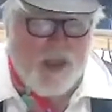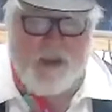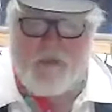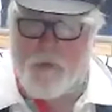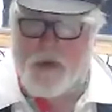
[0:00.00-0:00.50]

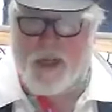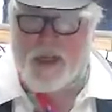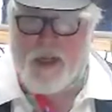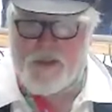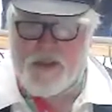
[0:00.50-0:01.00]
If you put it
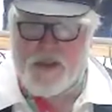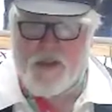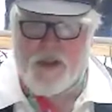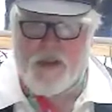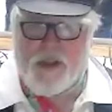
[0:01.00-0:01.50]
close
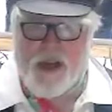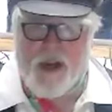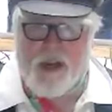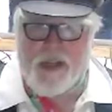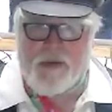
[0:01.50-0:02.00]
to the
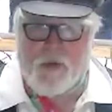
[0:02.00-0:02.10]
target